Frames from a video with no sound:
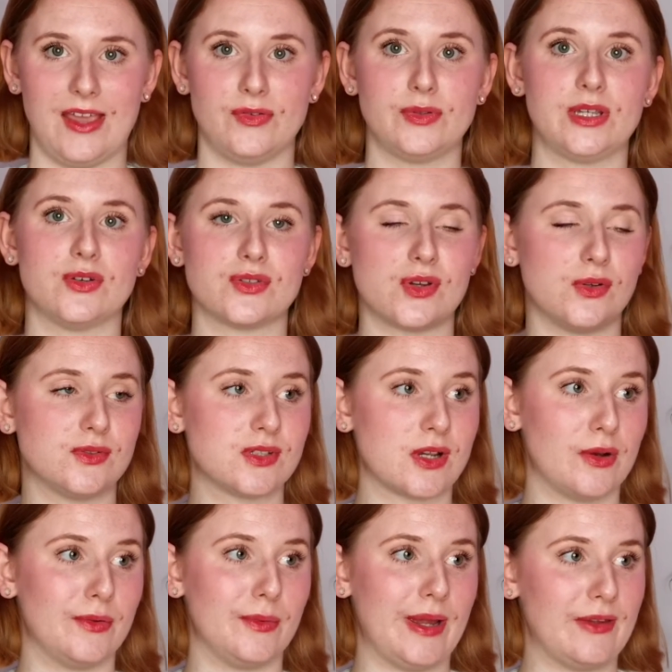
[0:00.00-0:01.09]
If we got told to
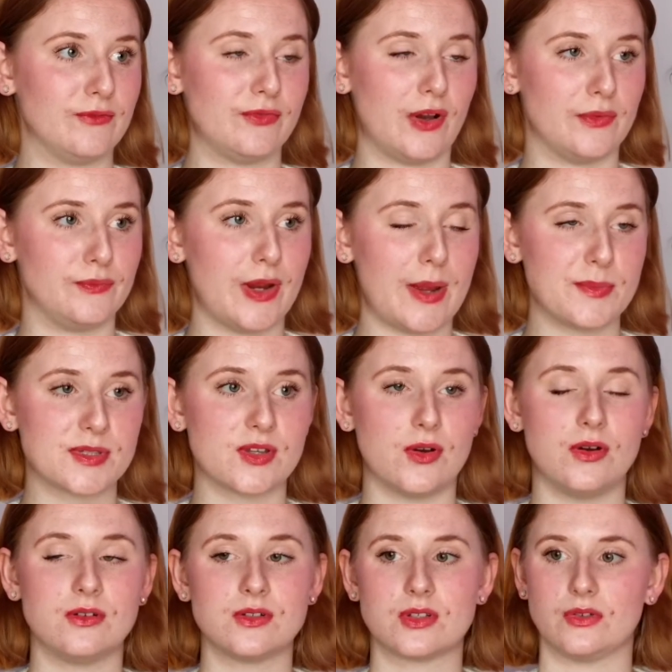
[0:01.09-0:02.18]
go away and find rep
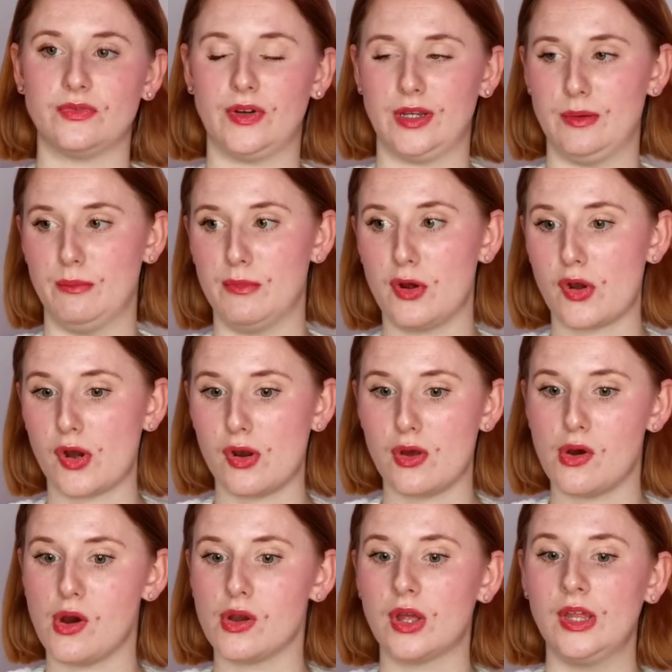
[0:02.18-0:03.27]
songs or find a
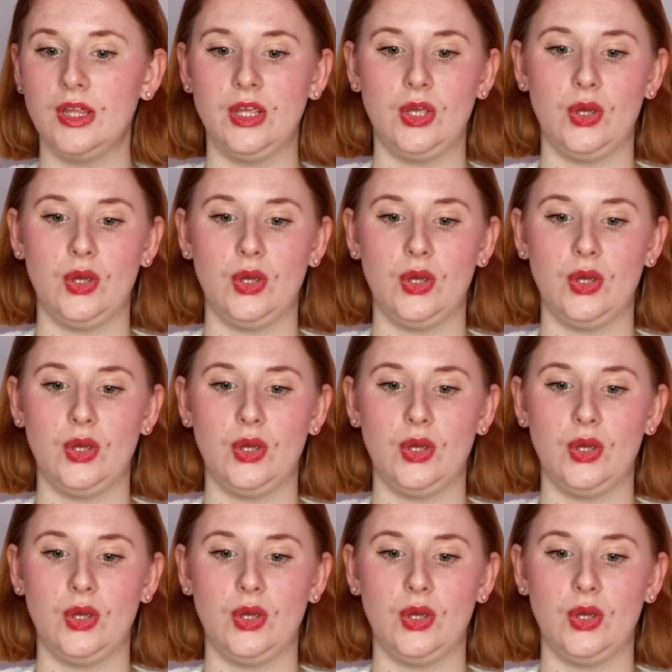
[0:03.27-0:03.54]
monologue